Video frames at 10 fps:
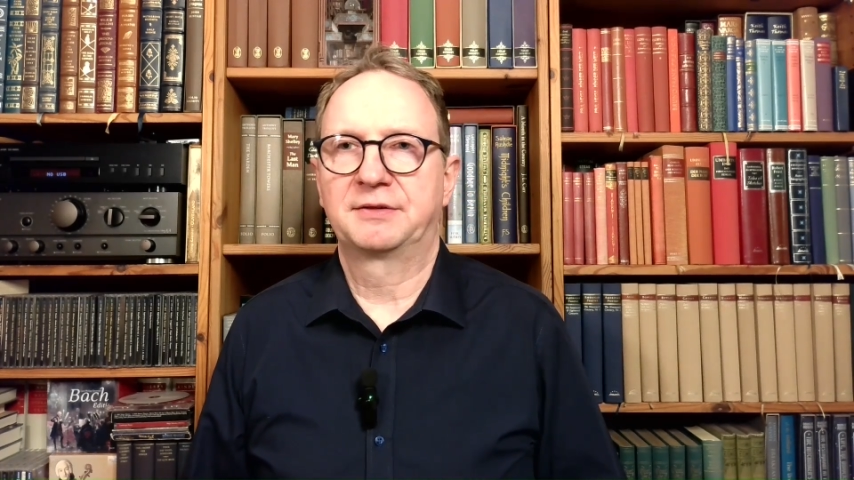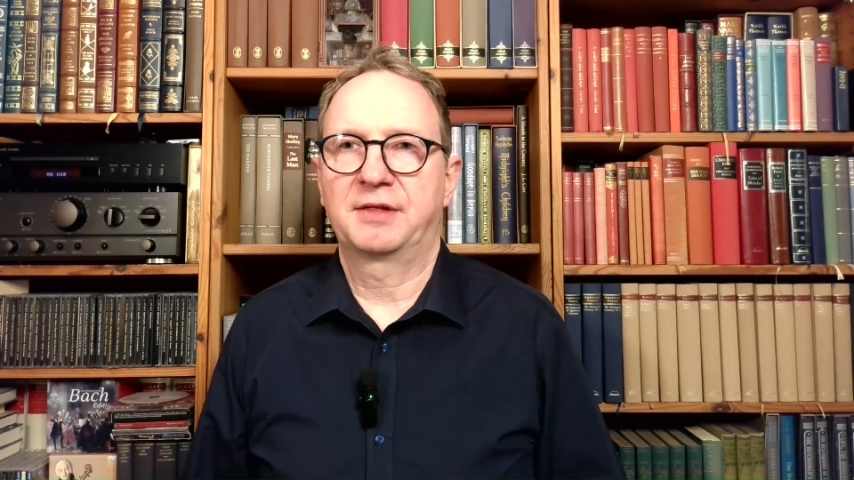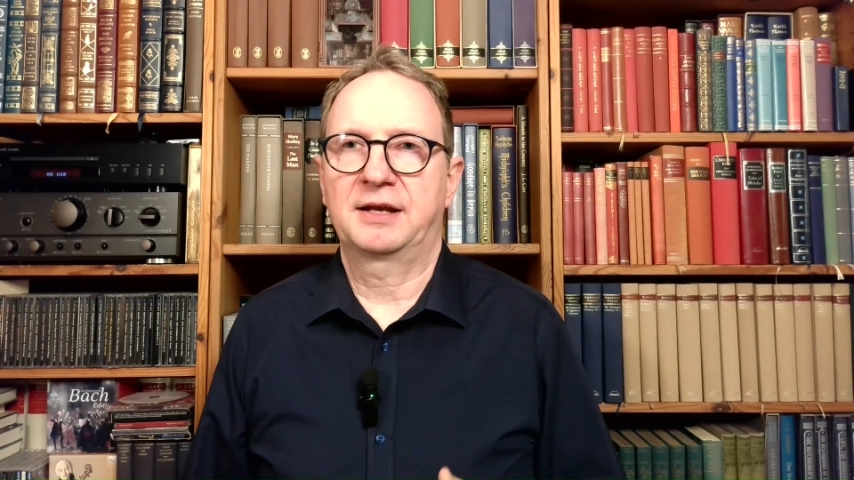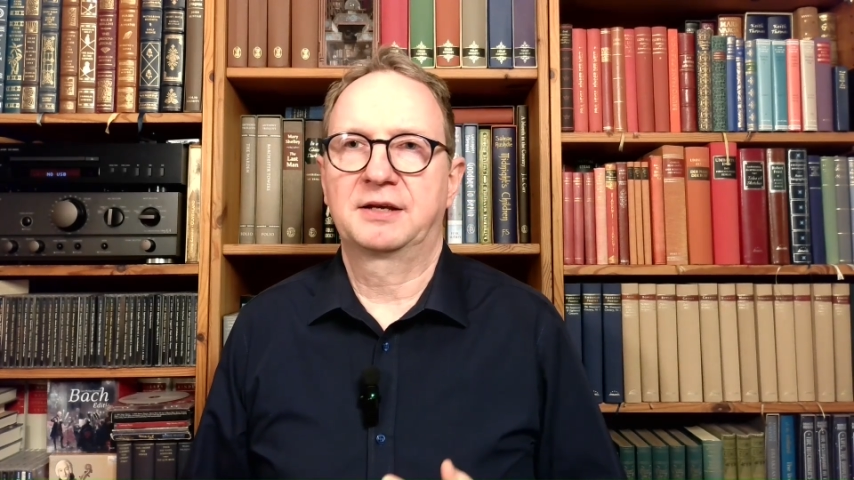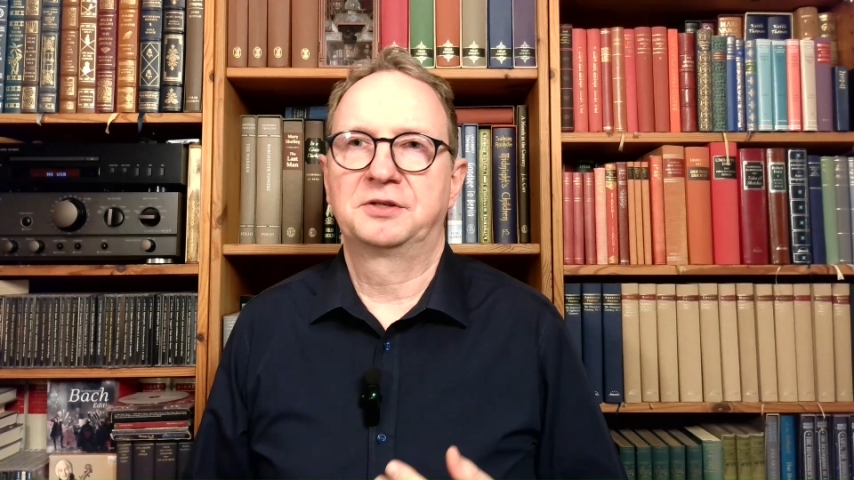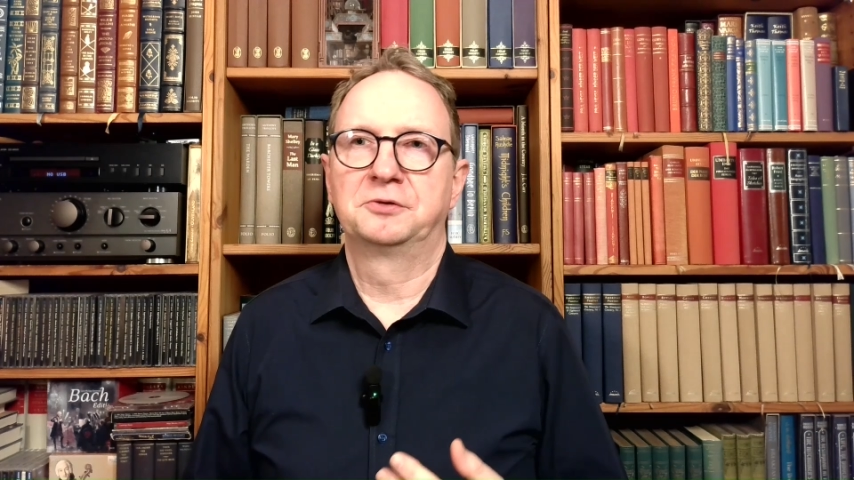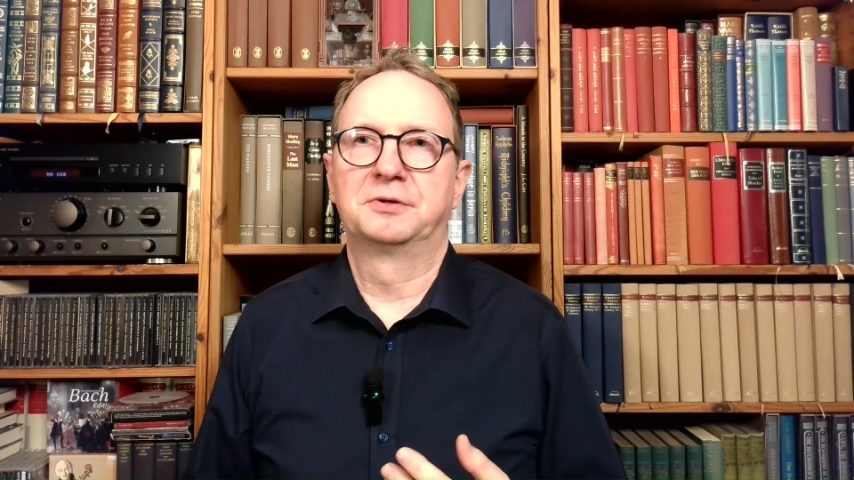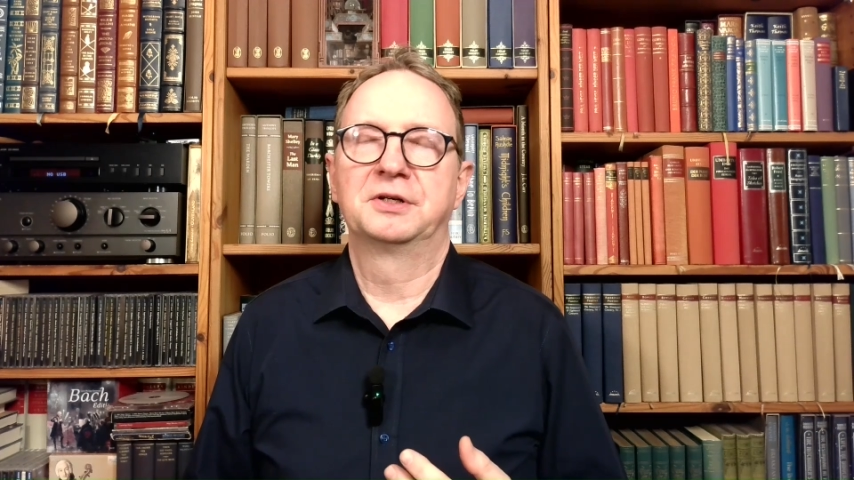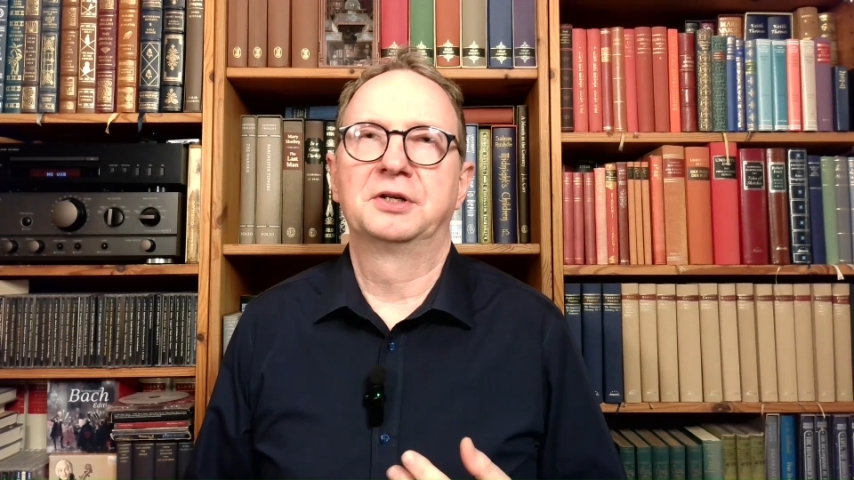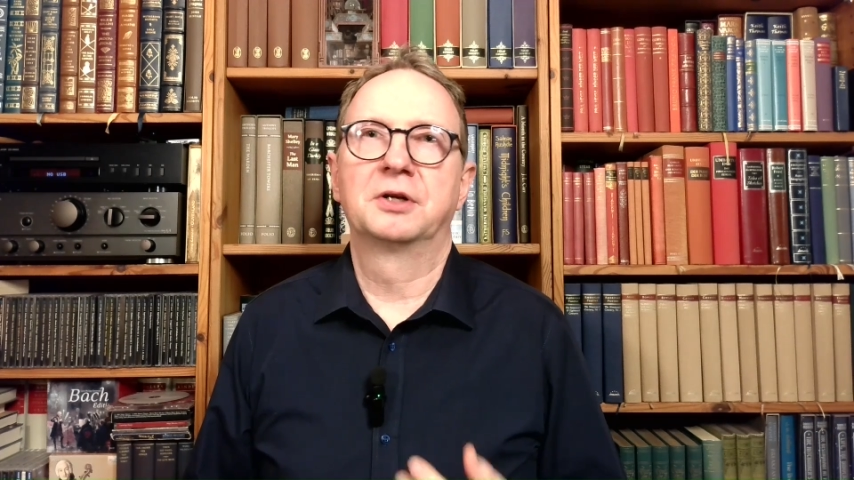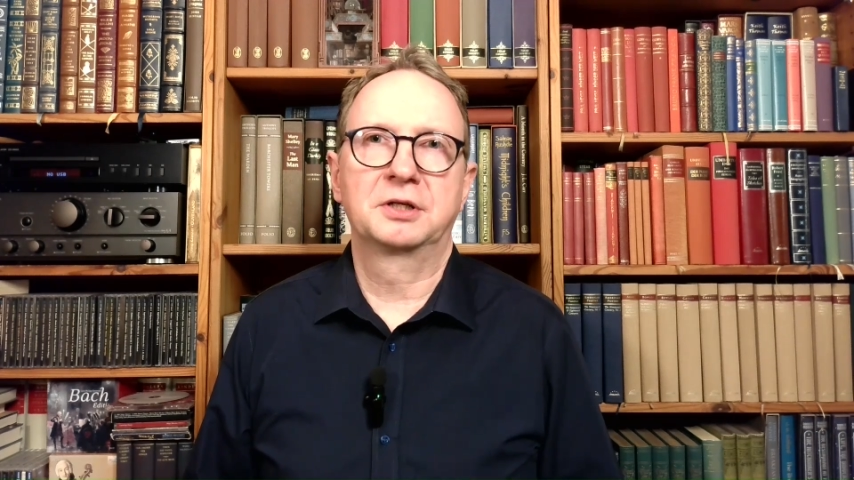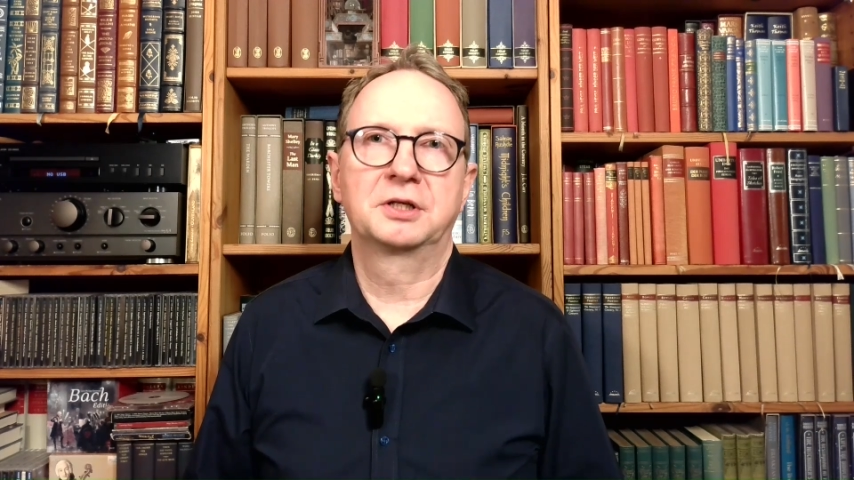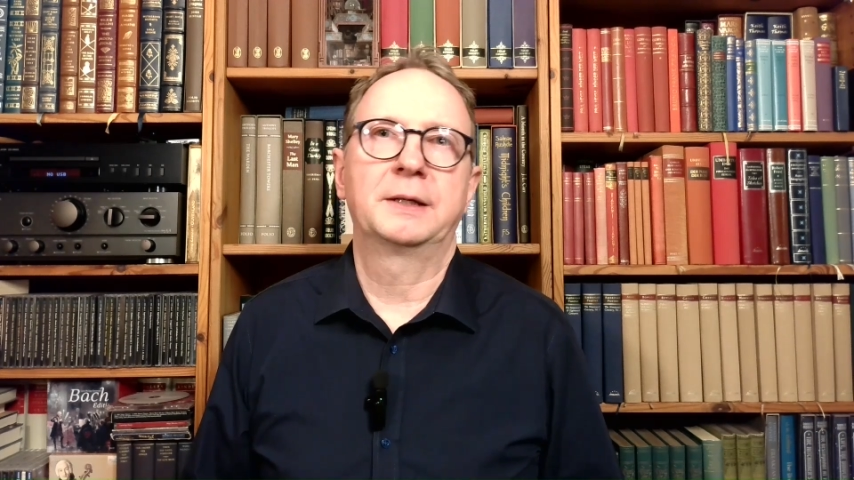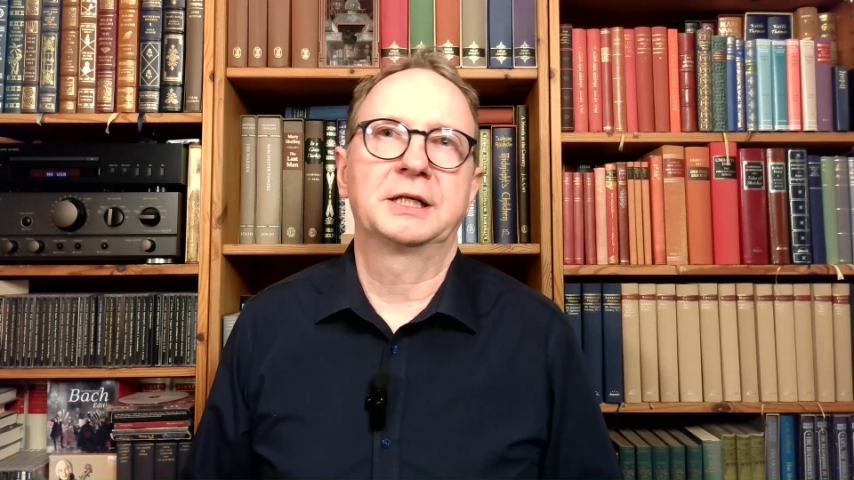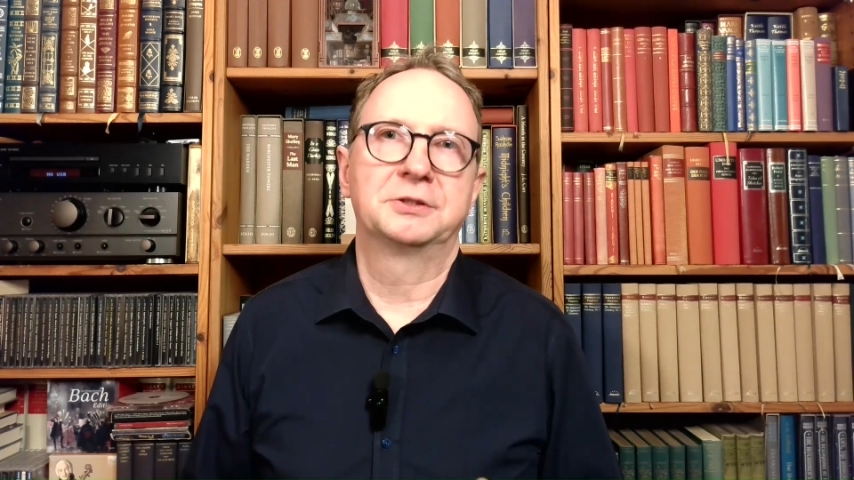that you're not
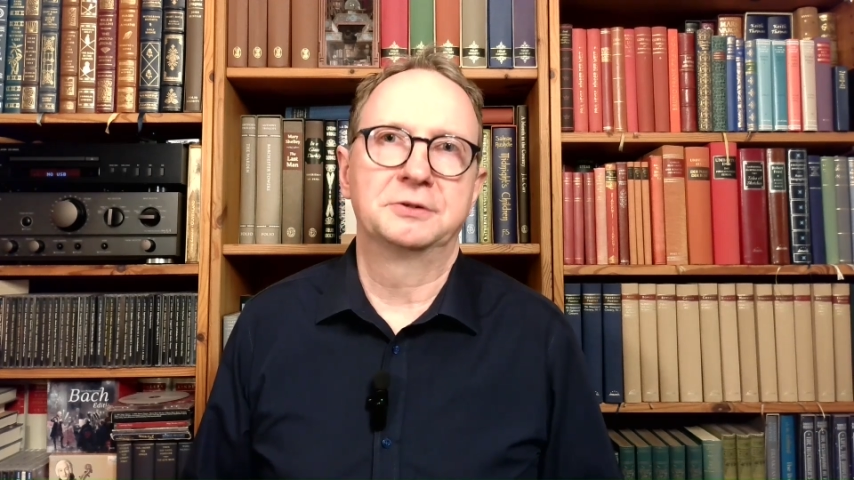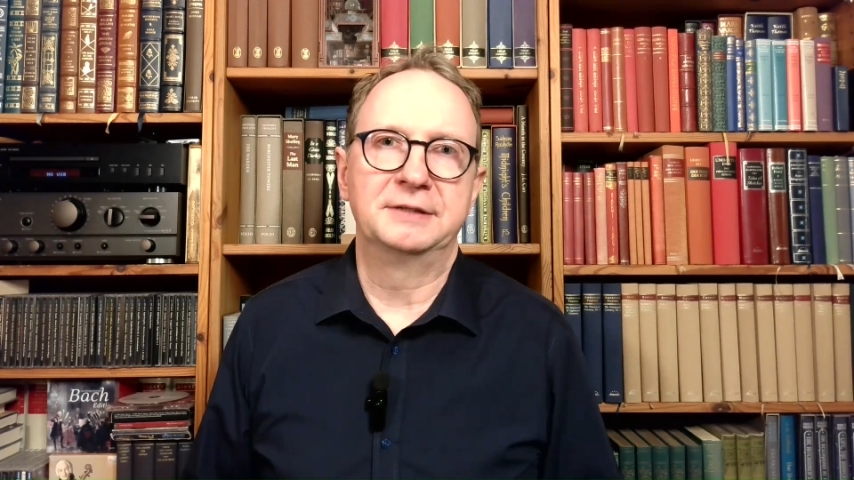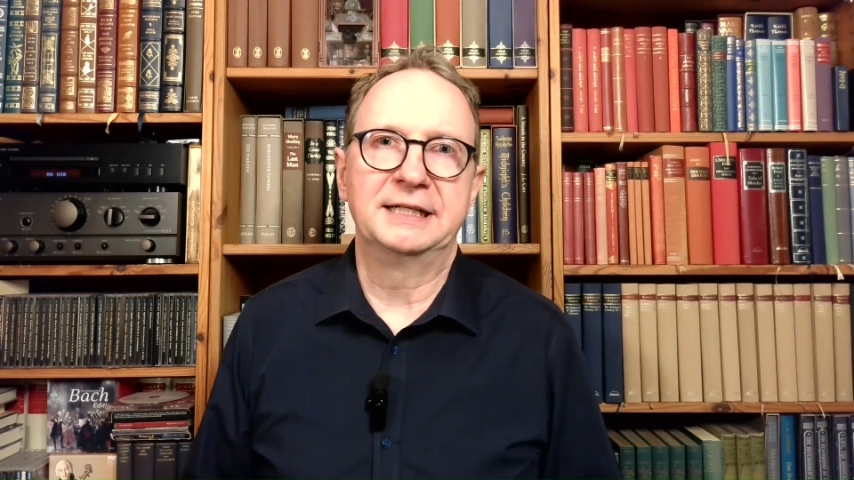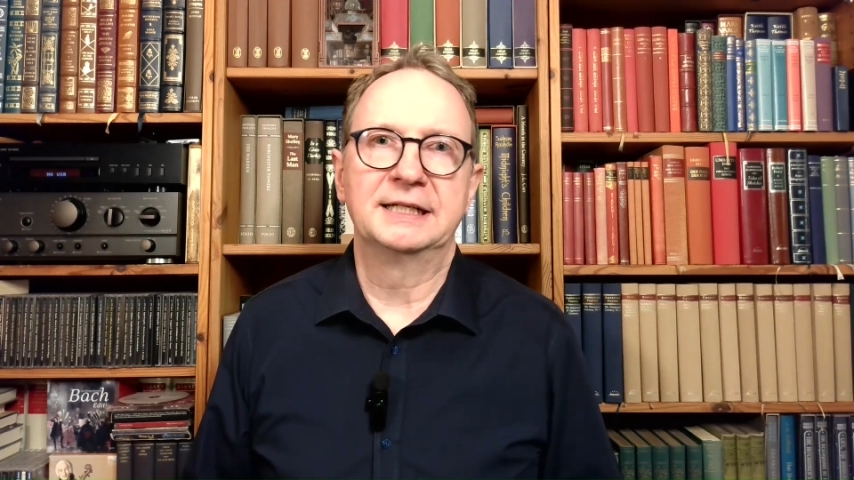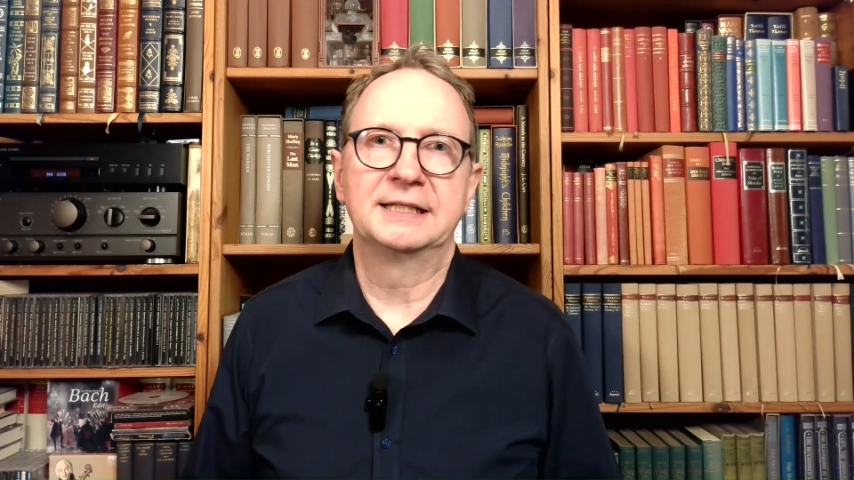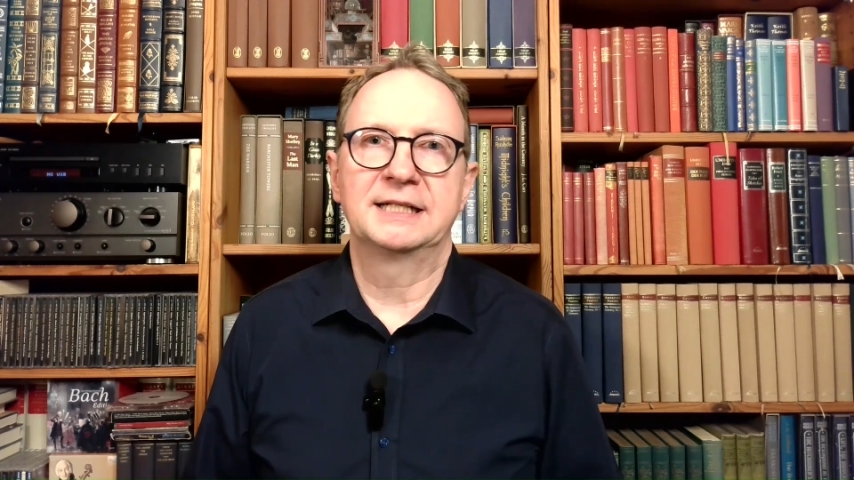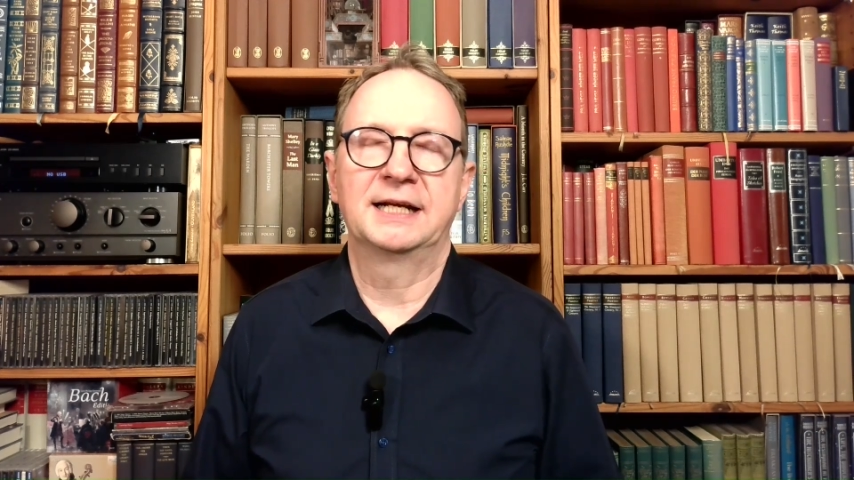going to read